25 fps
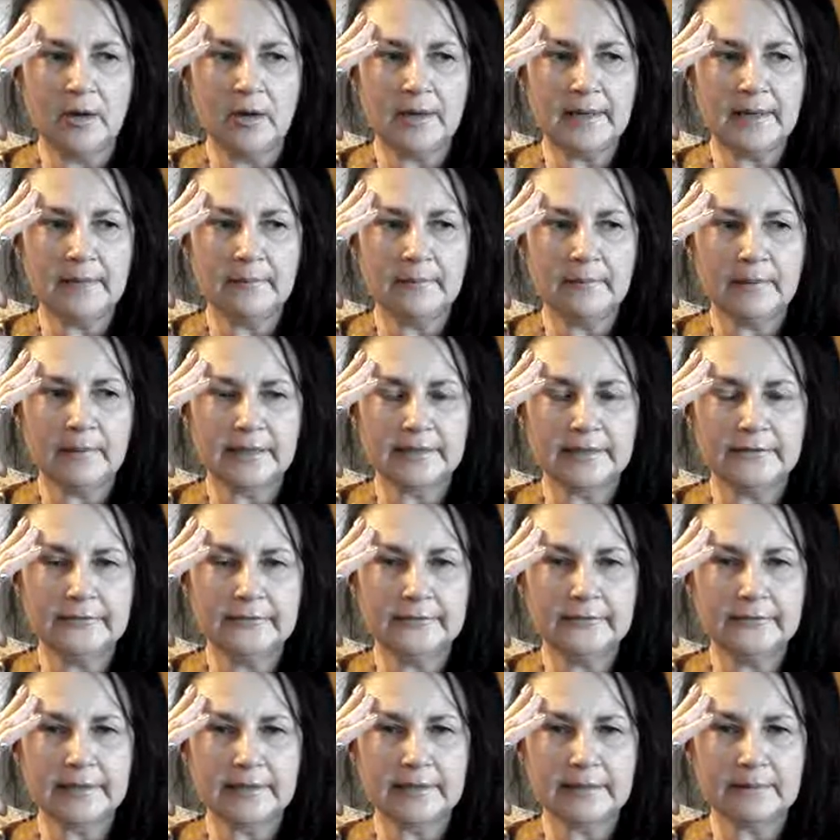why am I
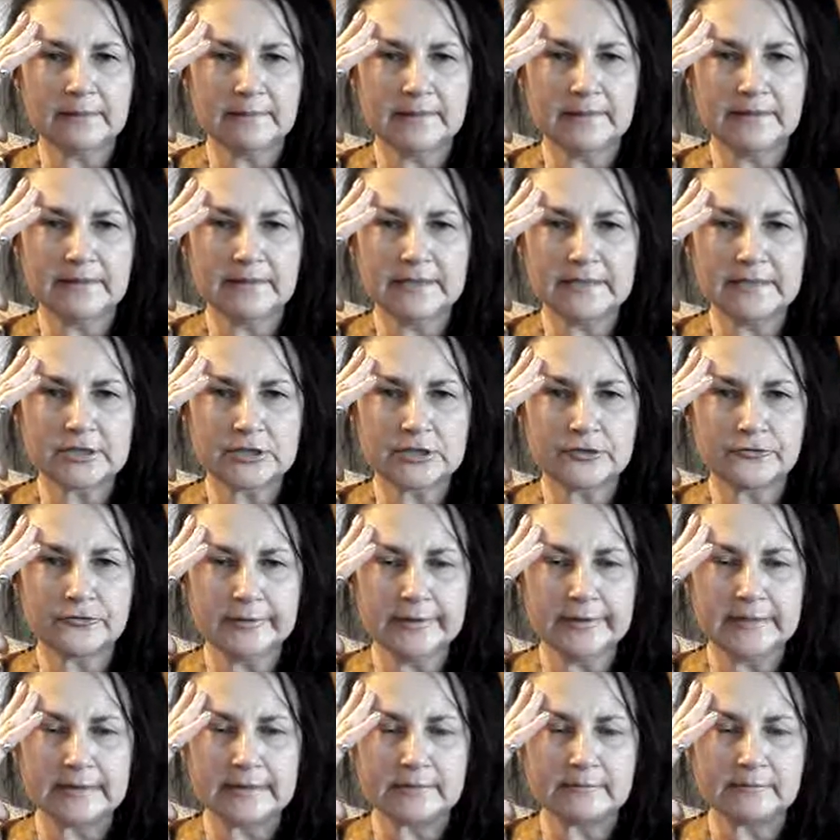doing them in these
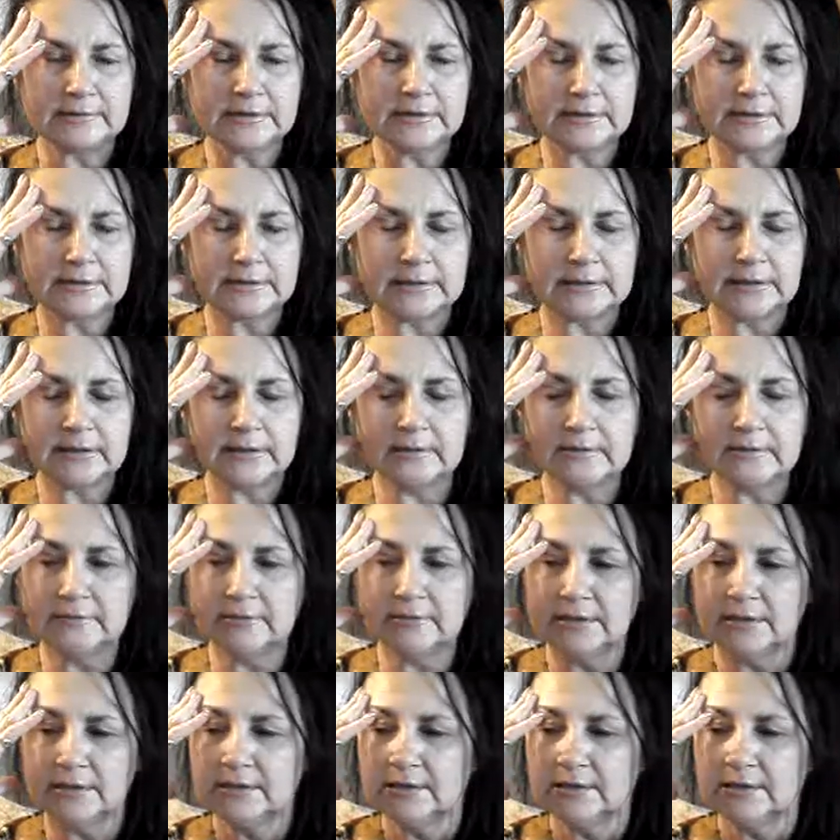dreams, you know?